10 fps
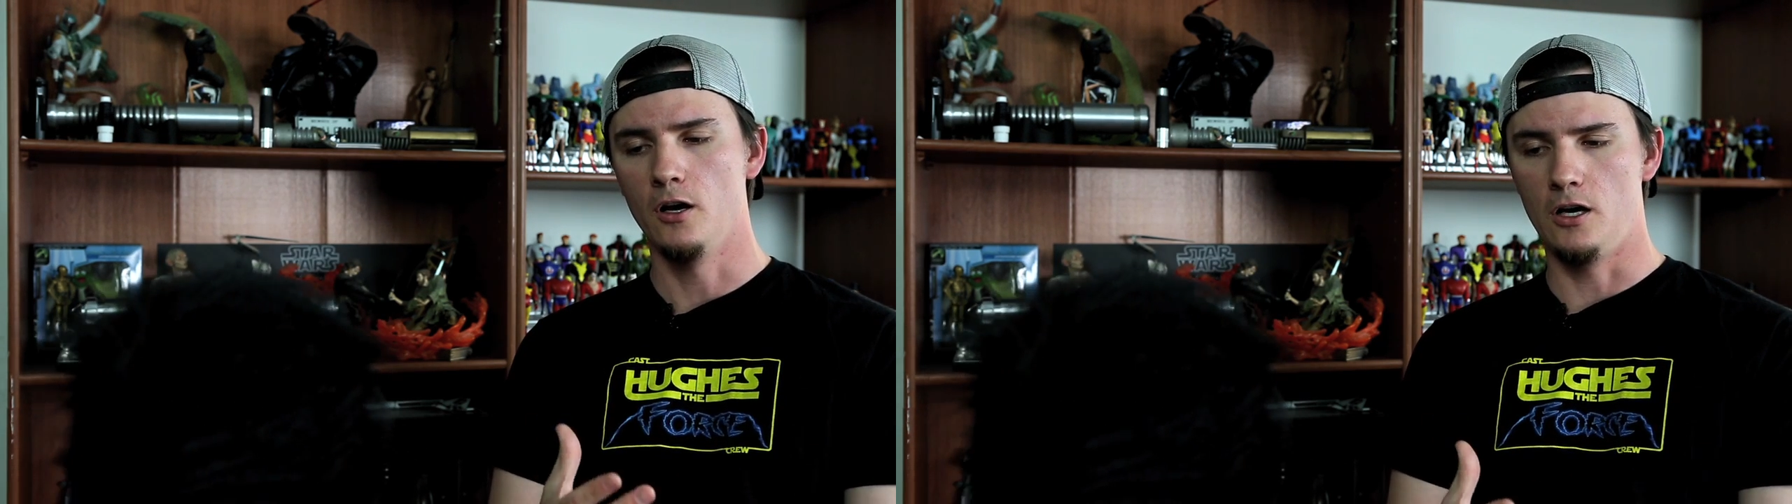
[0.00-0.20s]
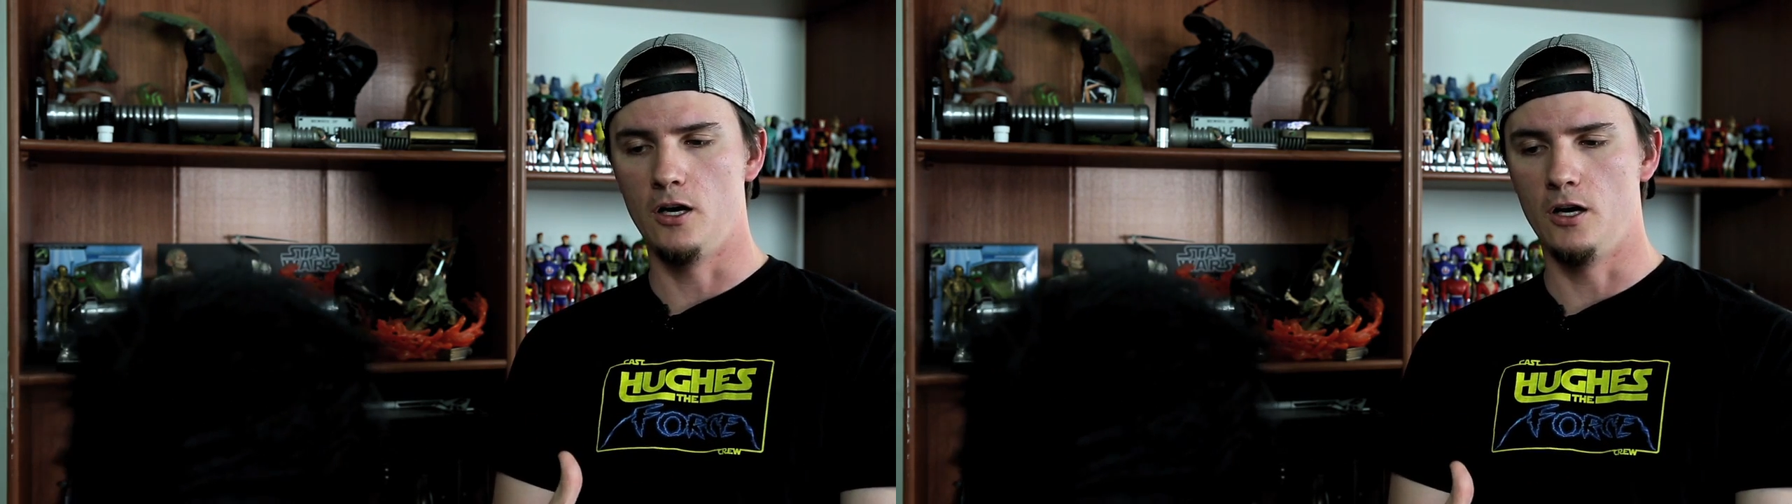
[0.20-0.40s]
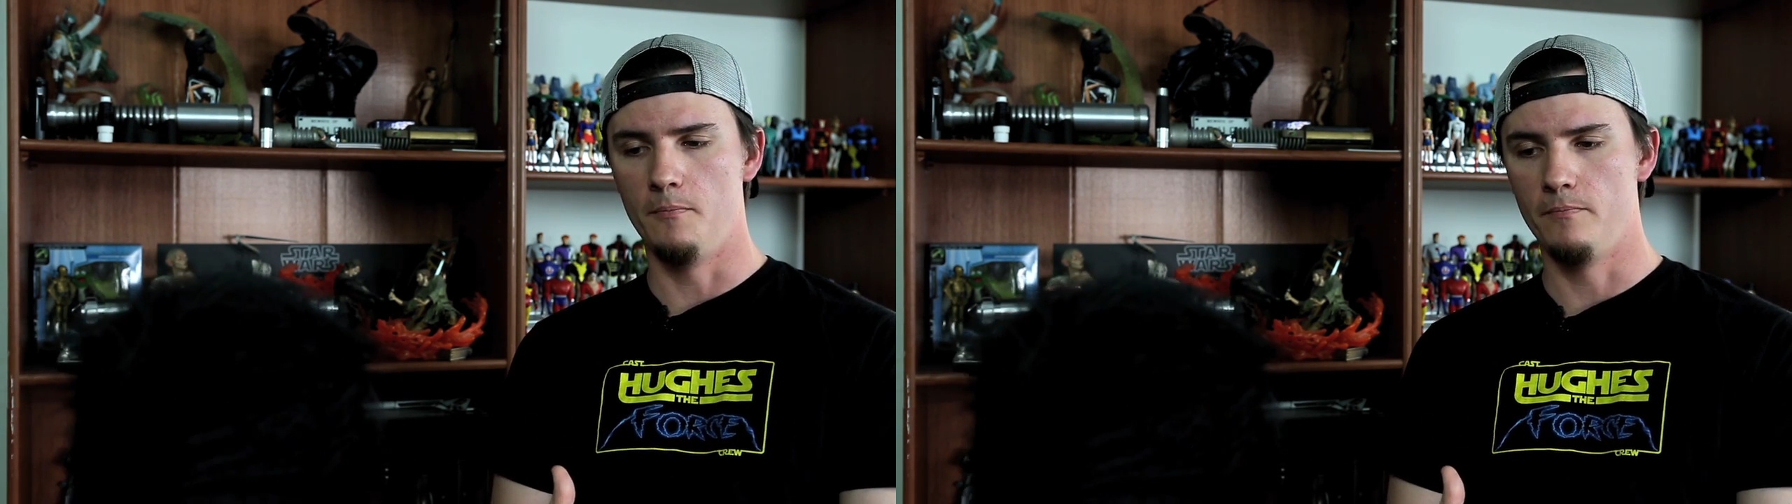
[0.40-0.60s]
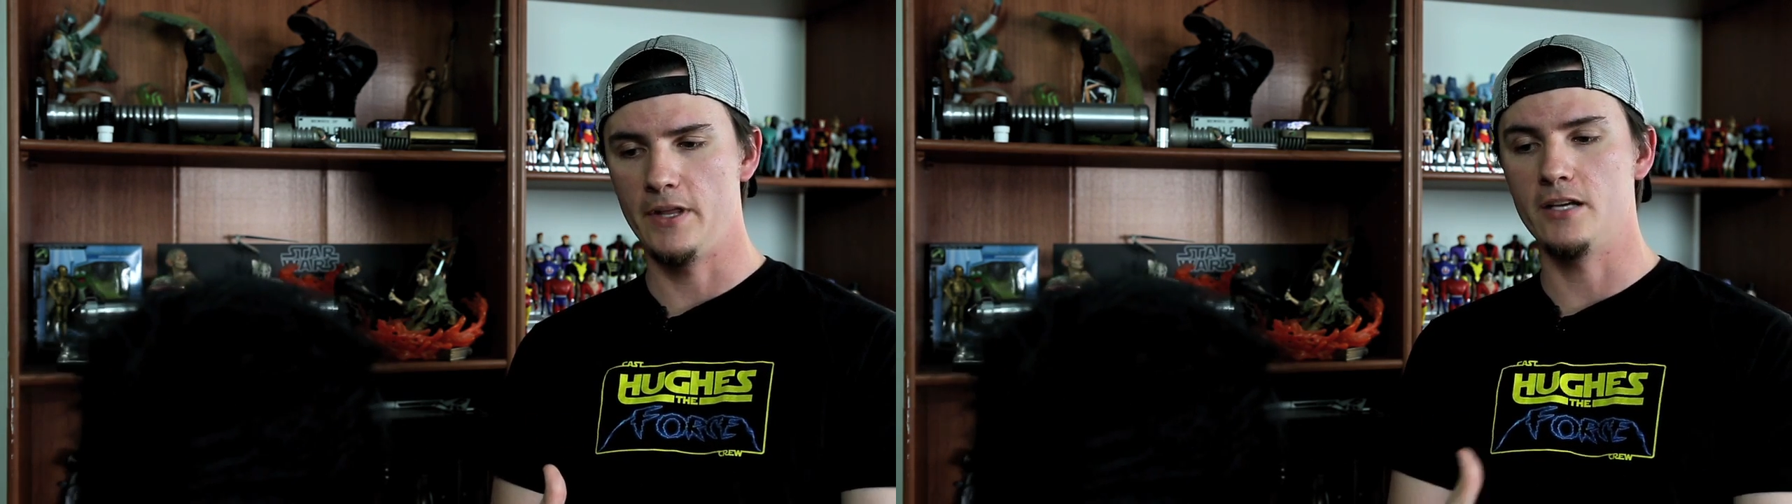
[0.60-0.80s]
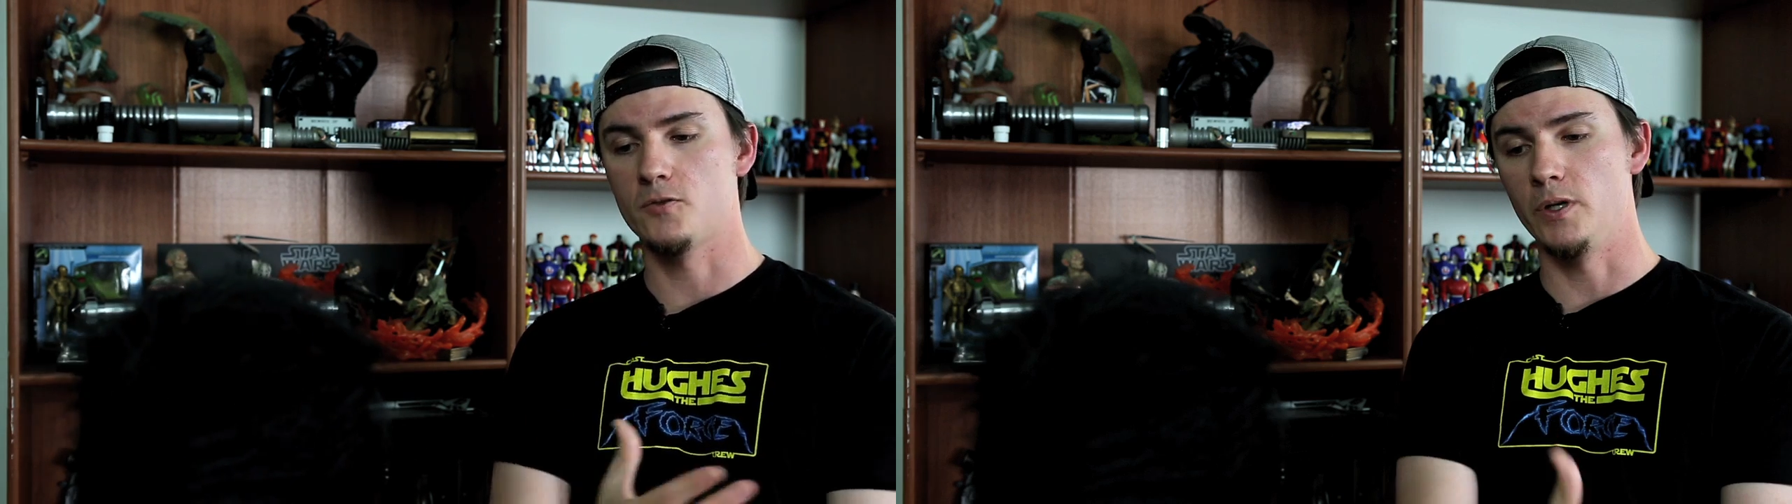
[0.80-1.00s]

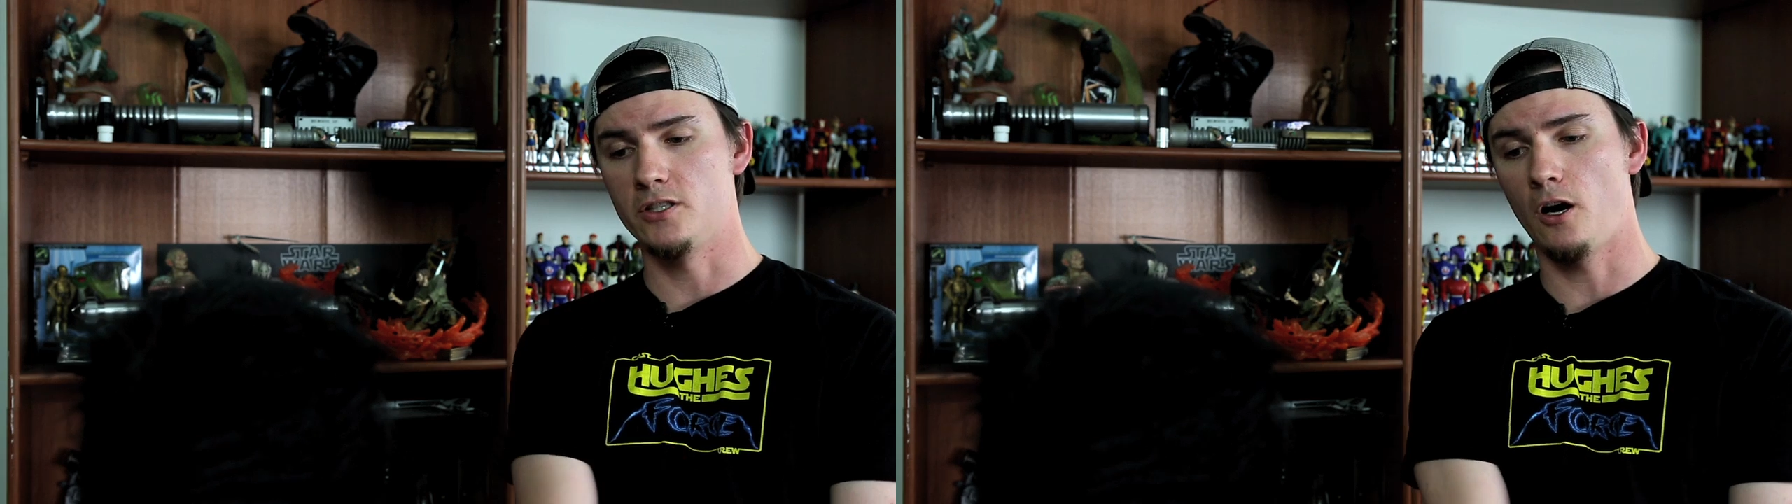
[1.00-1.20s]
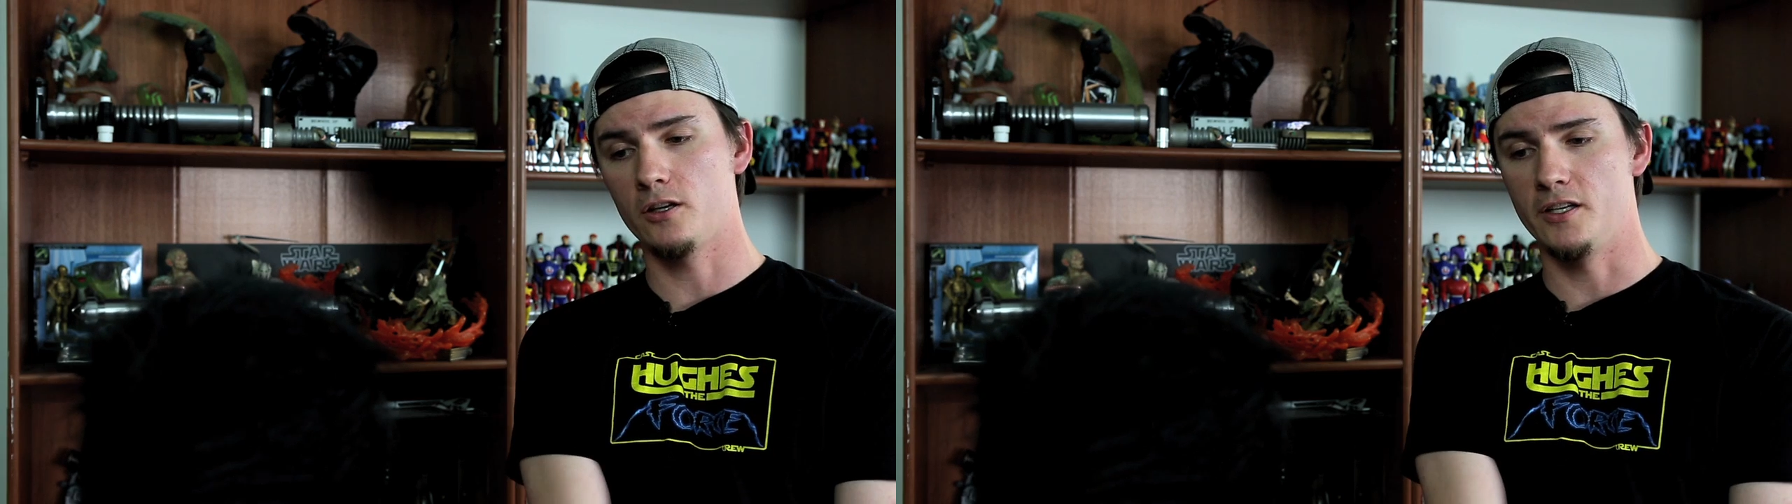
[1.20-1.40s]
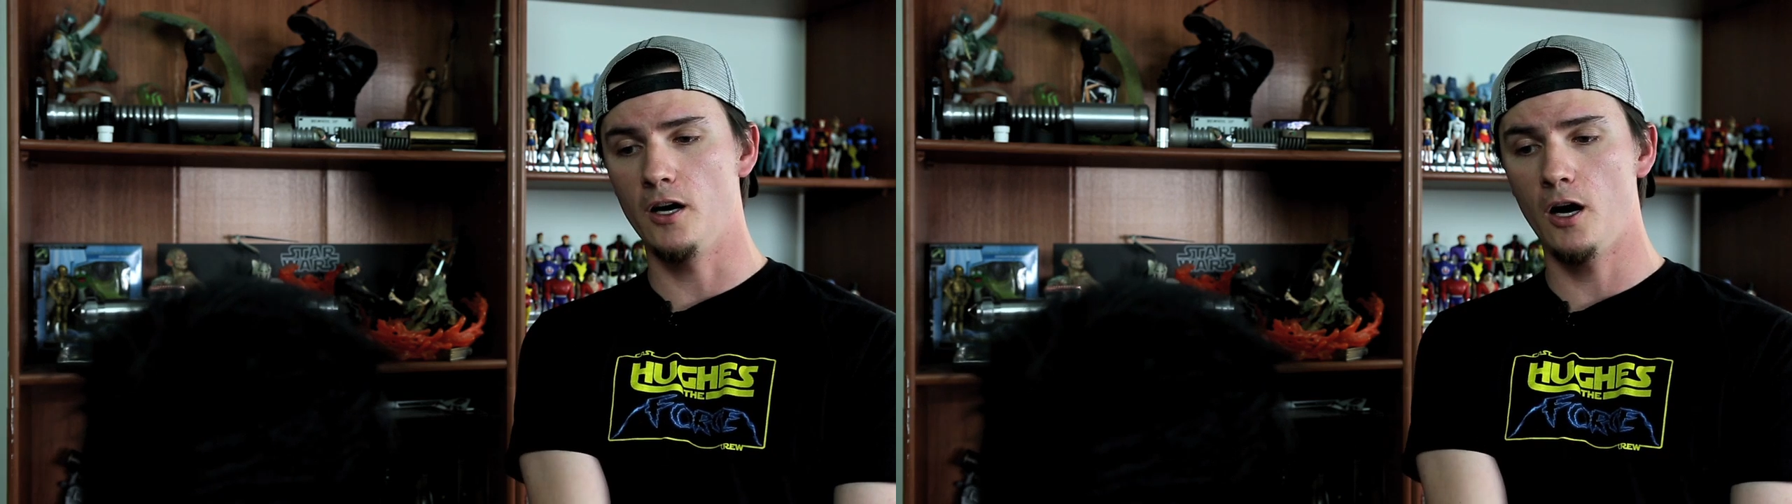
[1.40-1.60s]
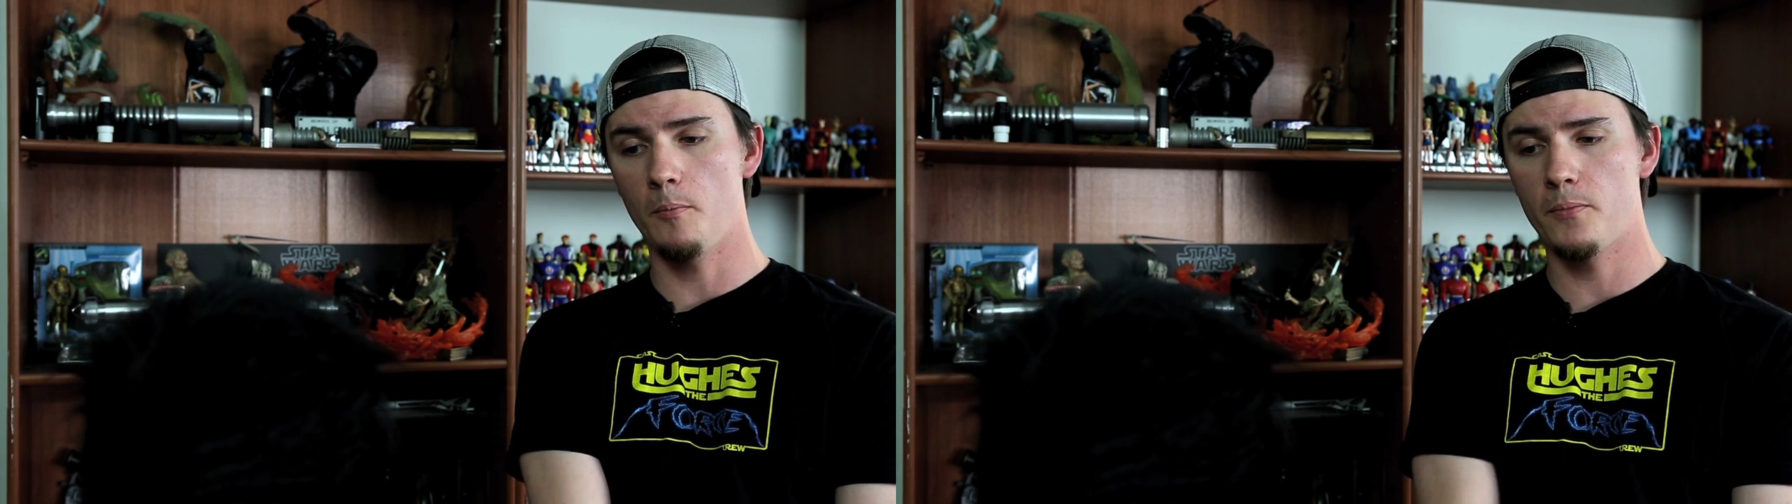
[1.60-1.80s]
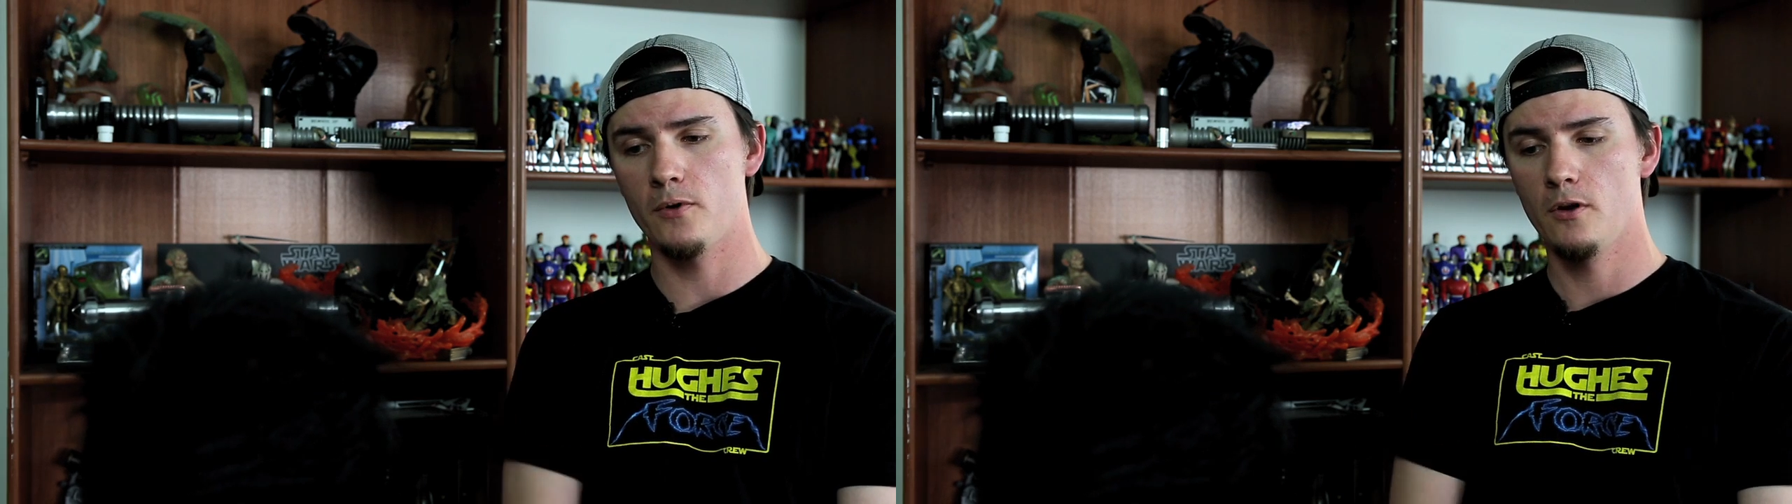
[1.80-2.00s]
As we talked it
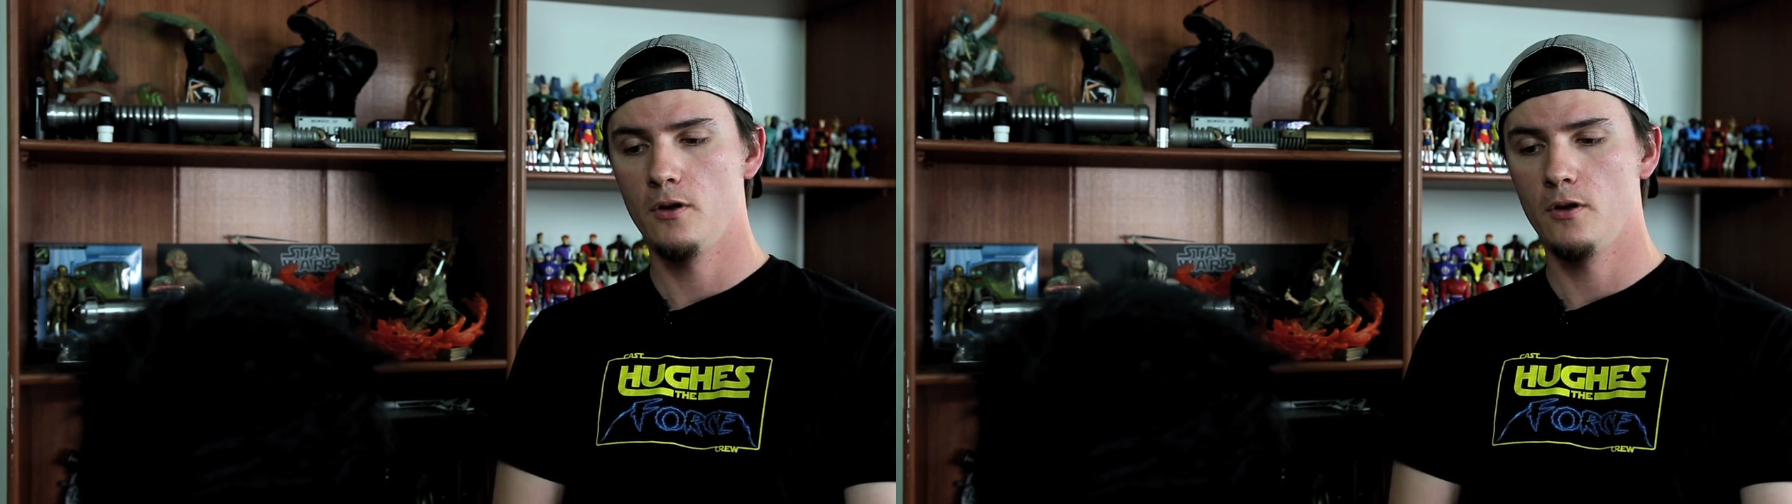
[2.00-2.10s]
up,